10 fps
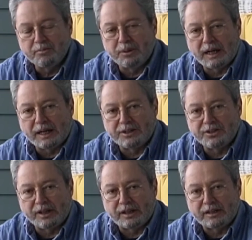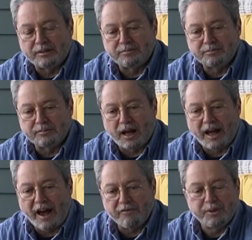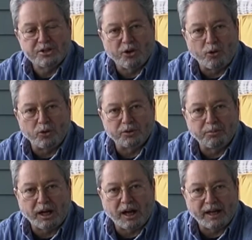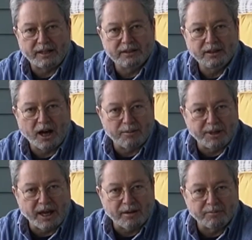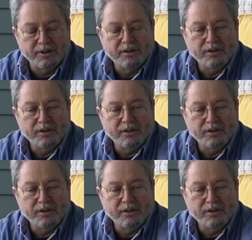But um, I have been told by IBM